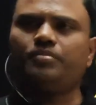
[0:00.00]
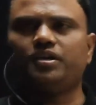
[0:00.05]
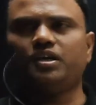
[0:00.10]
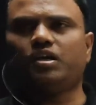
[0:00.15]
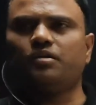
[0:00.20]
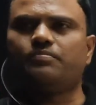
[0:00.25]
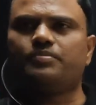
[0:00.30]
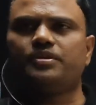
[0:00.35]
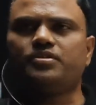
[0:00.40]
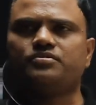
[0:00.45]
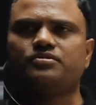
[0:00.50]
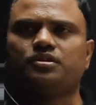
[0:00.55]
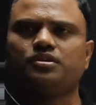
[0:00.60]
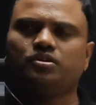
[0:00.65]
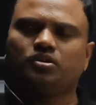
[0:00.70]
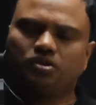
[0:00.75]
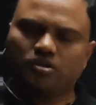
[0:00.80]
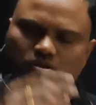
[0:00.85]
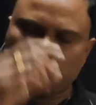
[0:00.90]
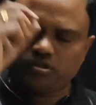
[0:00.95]
Ba plus
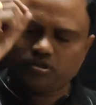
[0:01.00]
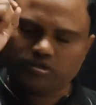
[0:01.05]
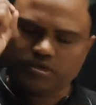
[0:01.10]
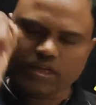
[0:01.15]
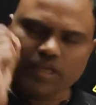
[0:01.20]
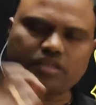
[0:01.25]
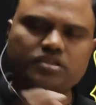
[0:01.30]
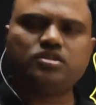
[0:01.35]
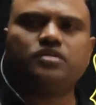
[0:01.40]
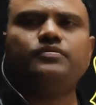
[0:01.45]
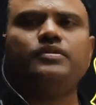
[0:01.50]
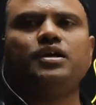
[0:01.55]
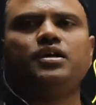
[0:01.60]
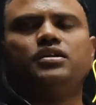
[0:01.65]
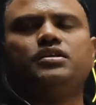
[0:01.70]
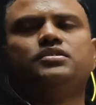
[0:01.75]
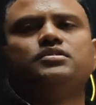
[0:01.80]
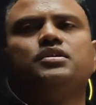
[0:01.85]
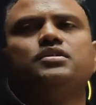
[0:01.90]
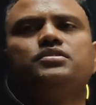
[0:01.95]
3. Next, we are
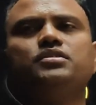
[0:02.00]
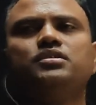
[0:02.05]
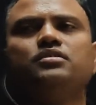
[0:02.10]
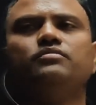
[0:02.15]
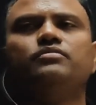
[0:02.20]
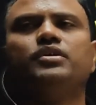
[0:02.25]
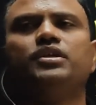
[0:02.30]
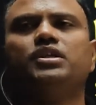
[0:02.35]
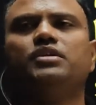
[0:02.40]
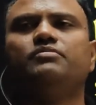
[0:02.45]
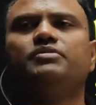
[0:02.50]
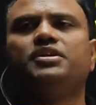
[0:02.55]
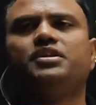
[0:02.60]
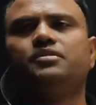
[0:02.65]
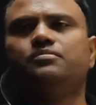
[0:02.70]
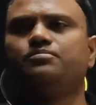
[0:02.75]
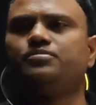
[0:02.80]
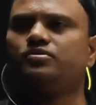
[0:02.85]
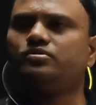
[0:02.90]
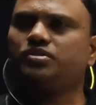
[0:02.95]
discussing very
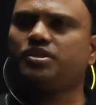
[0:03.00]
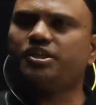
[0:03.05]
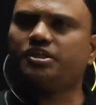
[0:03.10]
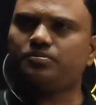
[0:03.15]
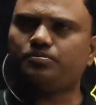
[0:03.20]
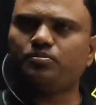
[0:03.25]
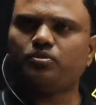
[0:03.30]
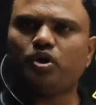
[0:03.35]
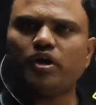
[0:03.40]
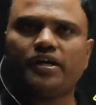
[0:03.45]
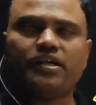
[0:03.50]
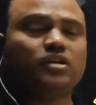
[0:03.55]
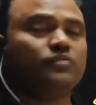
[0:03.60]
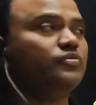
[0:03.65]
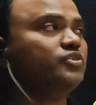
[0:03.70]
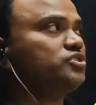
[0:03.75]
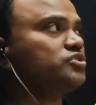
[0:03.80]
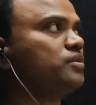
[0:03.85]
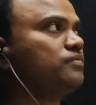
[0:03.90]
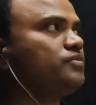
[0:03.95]
important point.
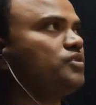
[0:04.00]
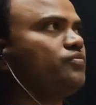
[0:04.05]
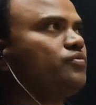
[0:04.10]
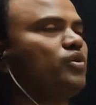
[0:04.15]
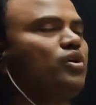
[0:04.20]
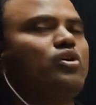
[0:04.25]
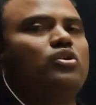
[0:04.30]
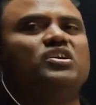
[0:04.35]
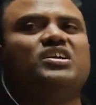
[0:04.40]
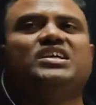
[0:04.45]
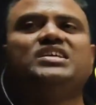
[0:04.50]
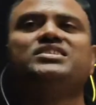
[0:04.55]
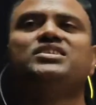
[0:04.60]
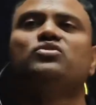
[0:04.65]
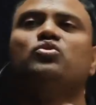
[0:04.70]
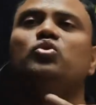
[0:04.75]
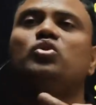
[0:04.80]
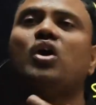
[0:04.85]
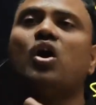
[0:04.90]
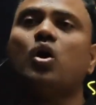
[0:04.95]
Which of the following is
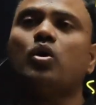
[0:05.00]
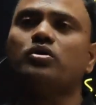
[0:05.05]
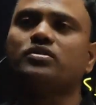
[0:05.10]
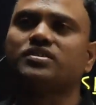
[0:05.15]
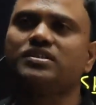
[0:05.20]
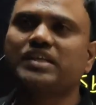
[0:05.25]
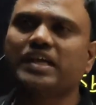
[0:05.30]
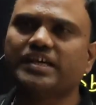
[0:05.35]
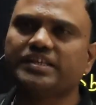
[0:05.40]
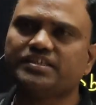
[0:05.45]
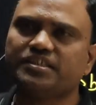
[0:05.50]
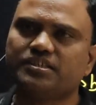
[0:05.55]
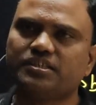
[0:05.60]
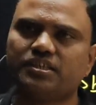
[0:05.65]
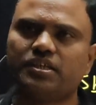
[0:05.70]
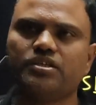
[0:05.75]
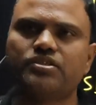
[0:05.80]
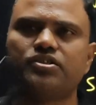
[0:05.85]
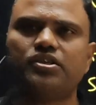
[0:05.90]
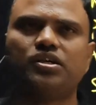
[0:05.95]
a good
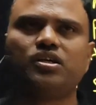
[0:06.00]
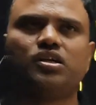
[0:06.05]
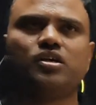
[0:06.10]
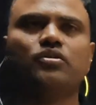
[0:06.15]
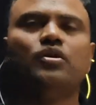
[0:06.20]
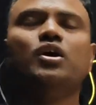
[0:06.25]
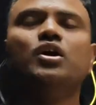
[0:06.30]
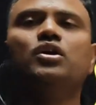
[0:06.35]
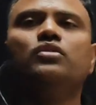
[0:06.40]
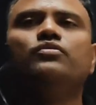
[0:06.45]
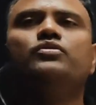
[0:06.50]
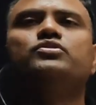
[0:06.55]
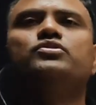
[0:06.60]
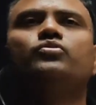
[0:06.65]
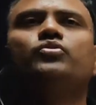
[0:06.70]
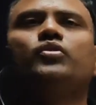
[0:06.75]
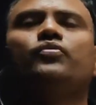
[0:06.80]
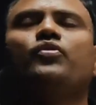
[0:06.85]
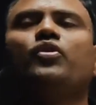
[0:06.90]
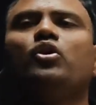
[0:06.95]
oxidizing agent? Which
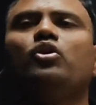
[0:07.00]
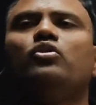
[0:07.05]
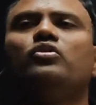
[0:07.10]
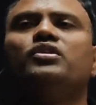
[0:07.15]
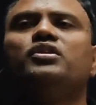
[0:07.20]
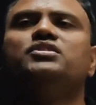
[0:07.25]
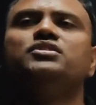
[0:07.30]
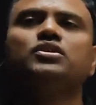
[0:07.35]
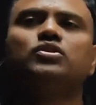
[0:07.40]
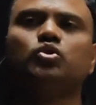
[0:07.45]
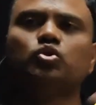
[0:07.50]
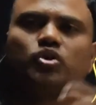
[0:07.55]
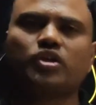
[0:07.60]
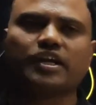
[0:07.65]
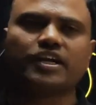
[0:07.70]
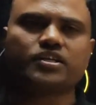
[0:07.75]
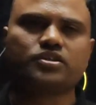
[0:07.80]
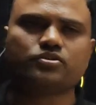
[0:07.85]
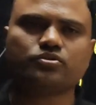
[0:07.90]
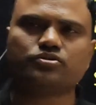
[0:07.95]
of the following is a good
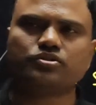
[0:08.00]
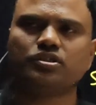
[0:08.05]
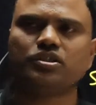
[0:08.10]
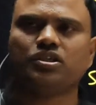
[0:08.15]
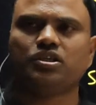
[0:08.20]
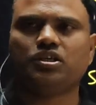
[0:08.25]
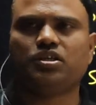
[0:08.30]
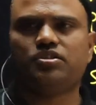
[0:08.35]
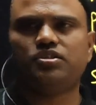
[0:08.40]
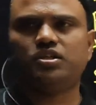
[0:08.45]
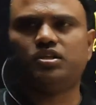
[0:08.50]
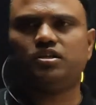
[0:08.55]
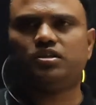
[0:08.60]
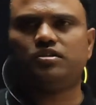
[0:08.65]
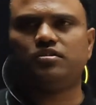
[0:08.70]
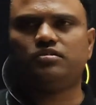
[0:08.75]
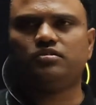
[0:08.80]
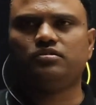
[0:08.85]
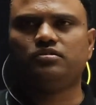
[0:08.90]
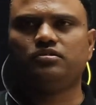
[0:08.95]
reducing
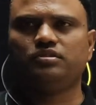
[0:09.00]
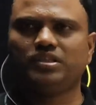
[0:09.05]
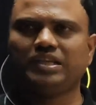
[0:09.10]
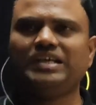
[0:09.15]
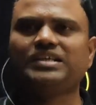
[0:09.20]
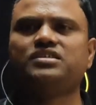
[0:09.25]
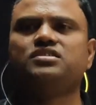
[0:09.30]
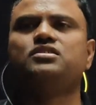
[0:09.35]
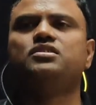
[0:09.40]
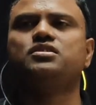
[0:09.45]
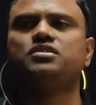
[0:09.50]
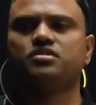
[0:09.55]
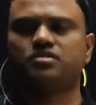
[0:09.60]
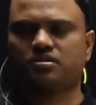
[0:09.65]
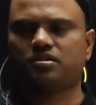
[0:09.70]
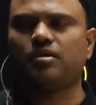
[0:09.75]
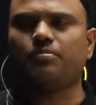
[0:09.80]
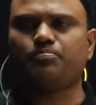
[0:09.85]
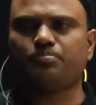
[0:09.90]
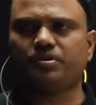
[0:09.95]
agent? Next
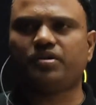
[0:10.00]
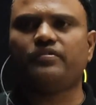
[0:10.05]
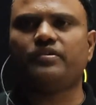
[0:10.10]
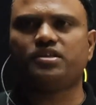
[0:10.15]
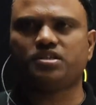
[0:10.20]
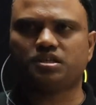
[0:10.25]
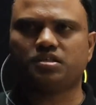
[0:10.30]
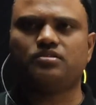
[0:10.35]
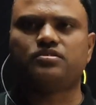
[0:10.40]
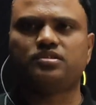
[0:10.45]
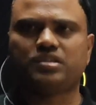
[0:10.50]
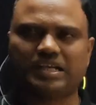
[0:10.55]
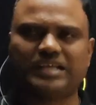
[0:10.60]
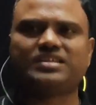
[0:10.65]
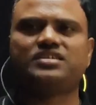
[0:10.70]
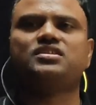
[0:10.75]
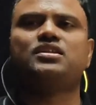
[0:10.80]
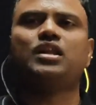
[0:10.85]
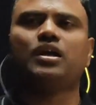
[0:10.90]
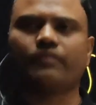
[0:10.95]
step questions,
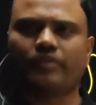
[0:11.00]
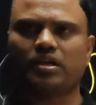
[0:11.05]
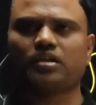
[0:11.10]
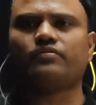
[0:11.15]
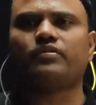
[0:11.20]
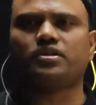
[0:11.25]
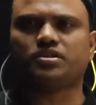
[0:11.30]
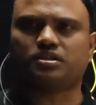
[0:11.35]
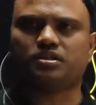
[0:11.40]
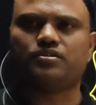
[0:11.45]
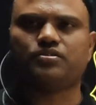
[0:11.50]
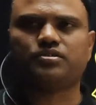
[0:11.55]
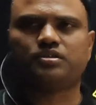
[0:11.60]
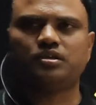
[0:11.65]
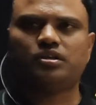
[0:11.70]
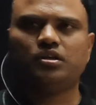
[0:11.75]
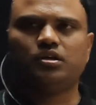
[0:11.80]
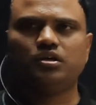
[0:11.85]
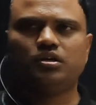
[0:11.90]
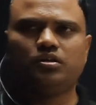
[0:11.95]
next level
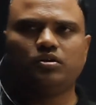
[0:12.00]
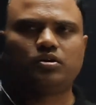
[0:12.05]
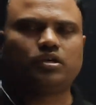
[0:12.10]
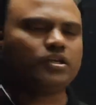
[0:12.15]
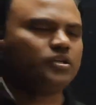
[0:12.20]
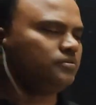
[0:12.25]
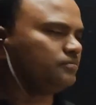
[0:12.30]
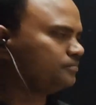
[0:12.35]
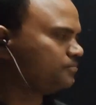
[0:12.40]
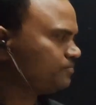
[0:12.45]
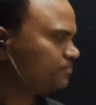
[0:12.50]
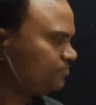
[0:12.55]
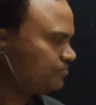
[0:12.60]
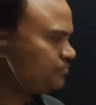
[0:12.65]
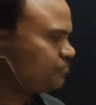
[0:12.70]
questions. Okay.